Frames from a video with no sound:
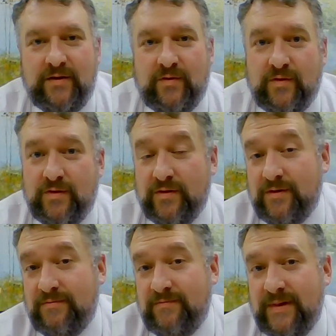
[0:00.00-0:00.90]

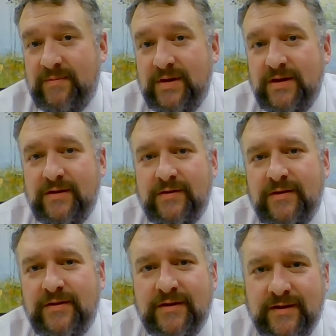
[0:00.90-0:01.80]
or maybe
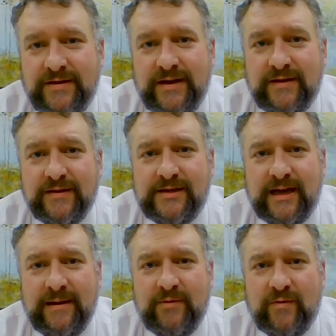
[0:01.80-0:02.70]
you're going to take the
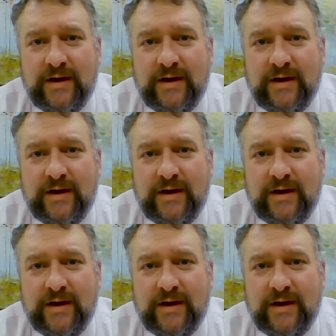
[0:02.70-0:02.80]
time to